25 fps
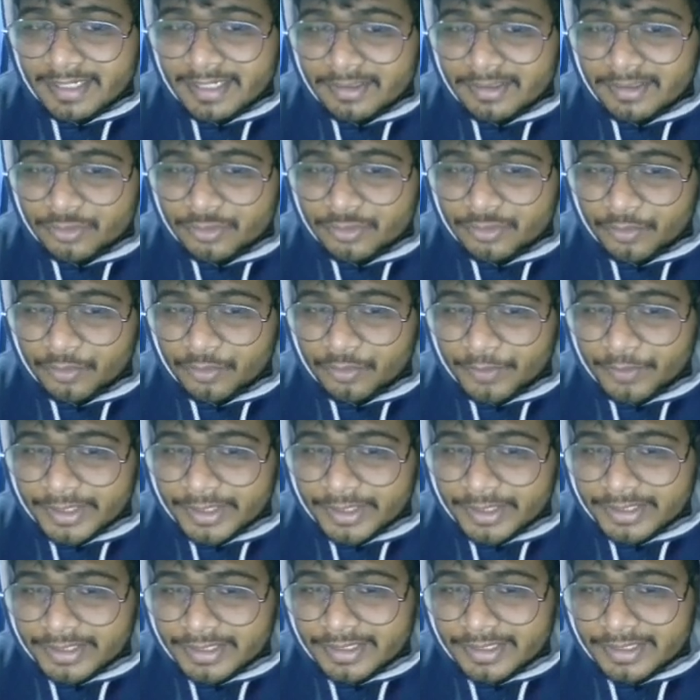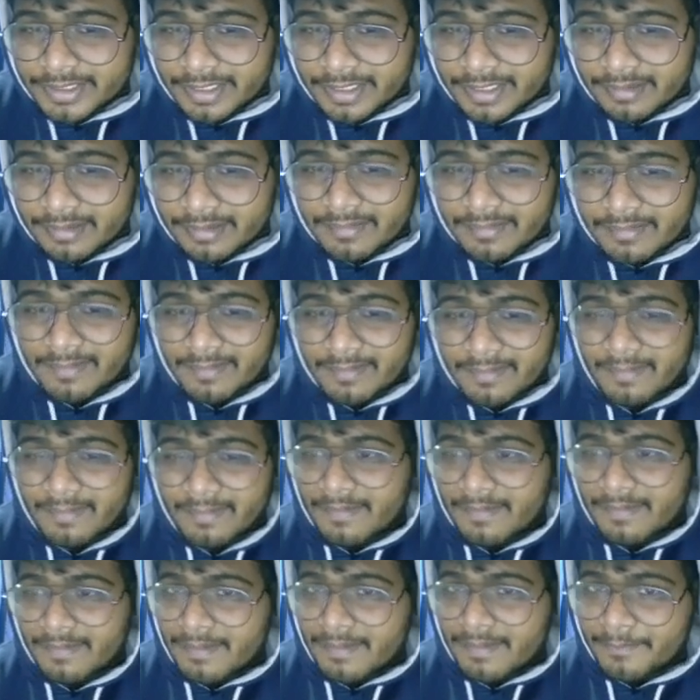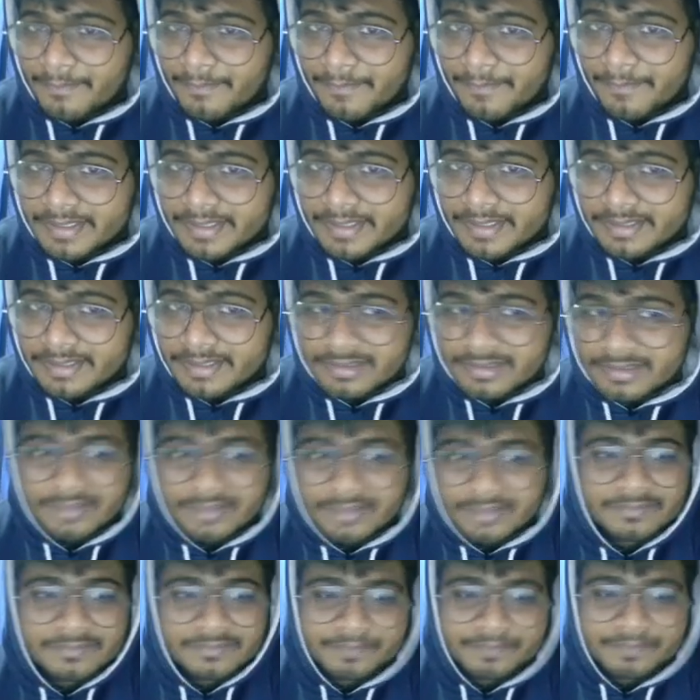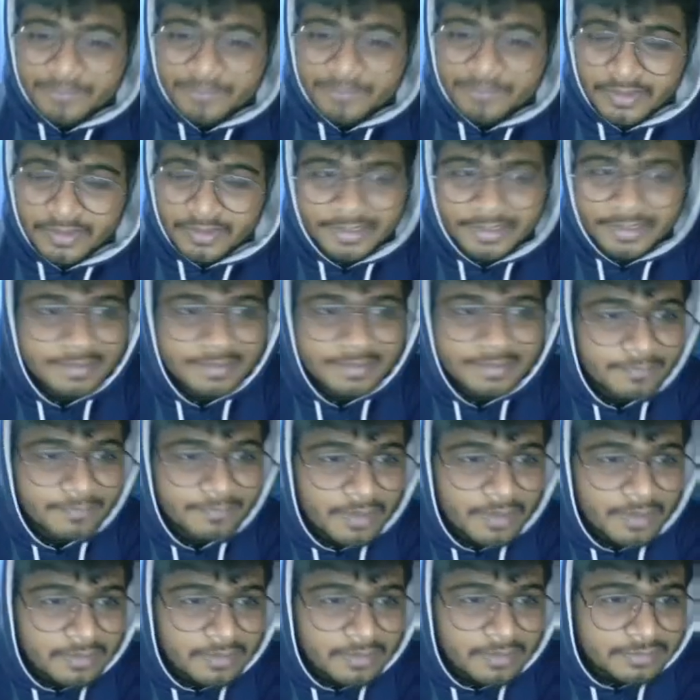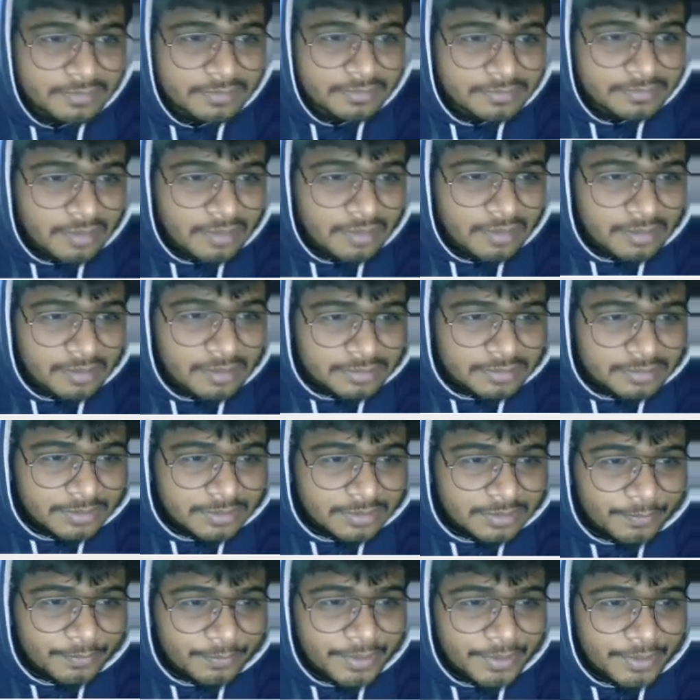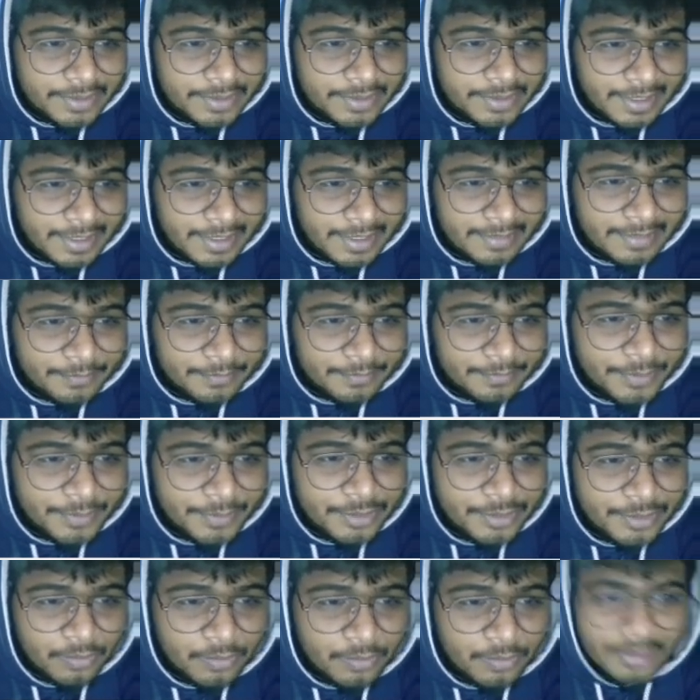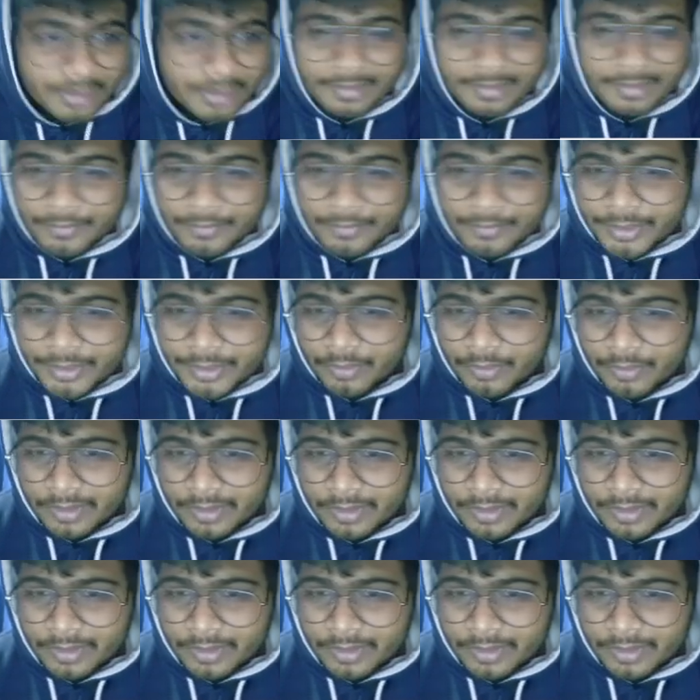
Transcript: So print 10. Making sense? Great. Print n, print 1. Print 1.